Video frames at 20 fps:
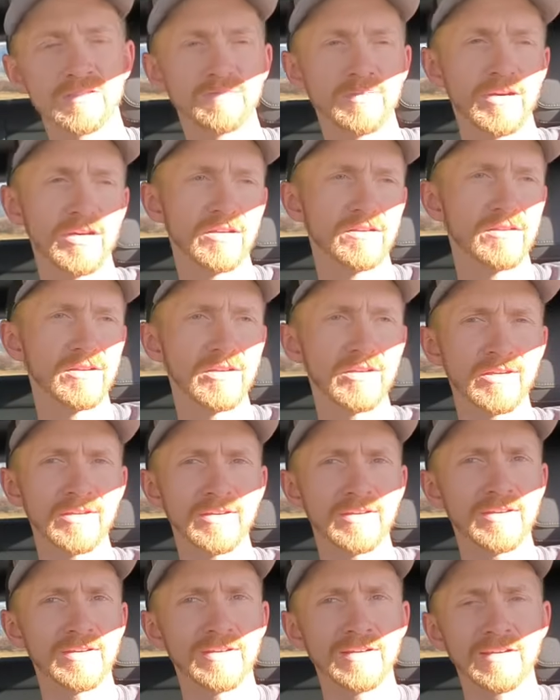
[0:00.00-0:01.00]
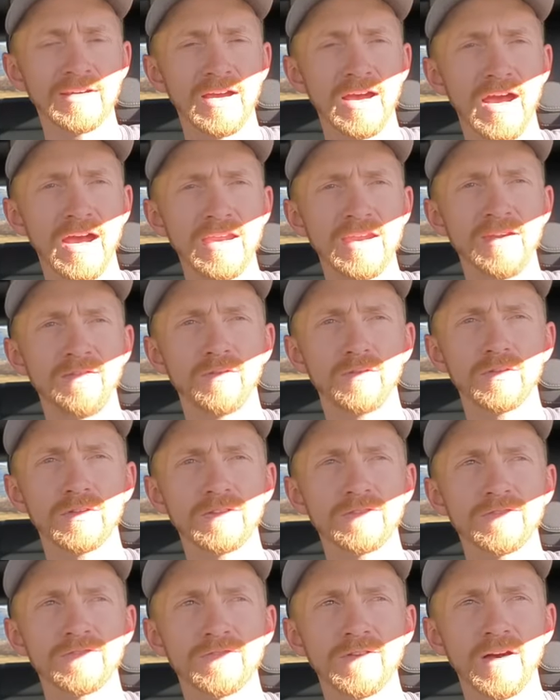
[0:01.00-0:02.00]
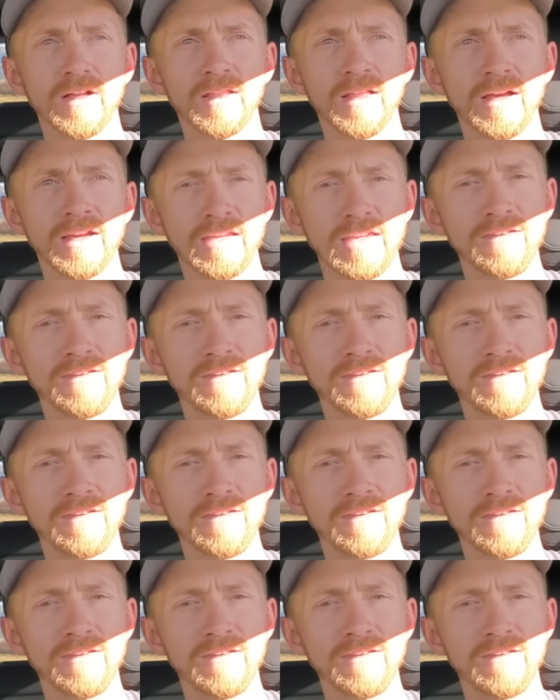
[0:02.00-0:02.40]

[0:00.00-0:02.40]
But I never really felt like,